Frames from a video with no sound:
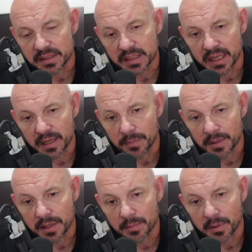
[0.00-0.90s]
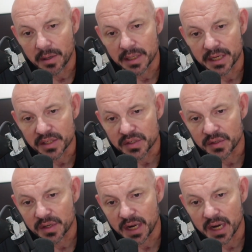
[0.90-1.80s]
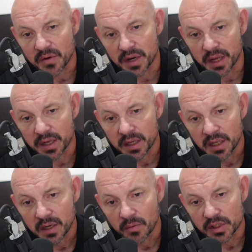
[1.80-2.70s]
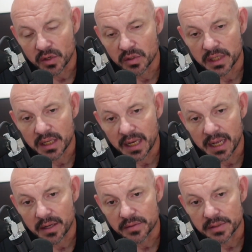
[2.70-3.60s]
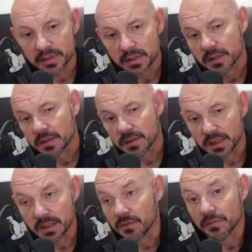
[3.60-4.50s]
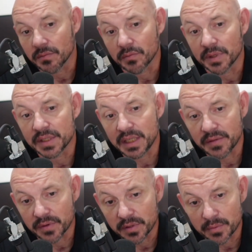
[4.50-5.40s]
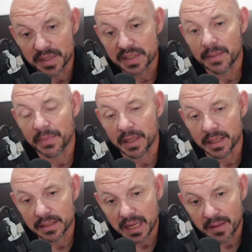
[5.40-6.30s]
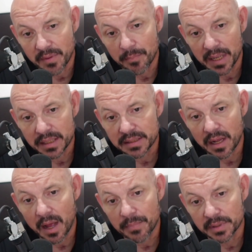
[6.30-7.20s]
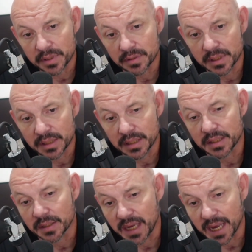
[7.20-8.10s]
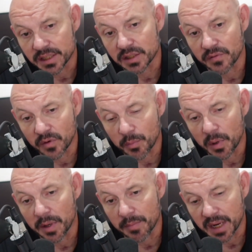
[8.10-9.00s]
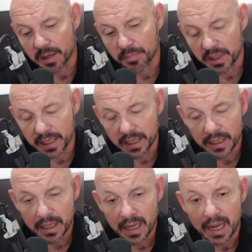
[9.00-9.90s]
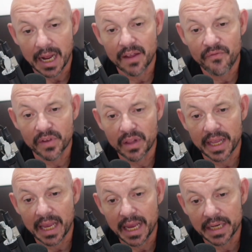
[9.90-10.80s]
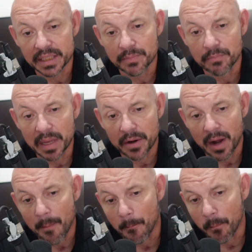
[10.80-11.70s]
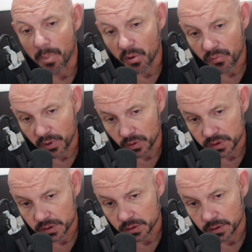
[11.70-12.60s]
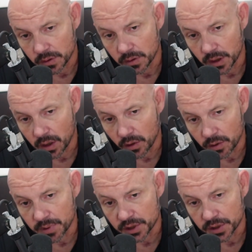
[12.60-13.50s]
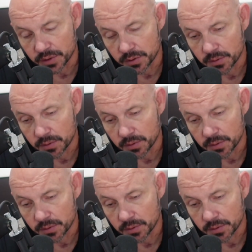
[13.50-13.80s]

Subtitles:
set of putting a ball in a certain area, which only allows the receiver, the recipient, to have the best opportunity to catch the football and make a play. I feel like Aiden's better at both those than Gardner Minshew.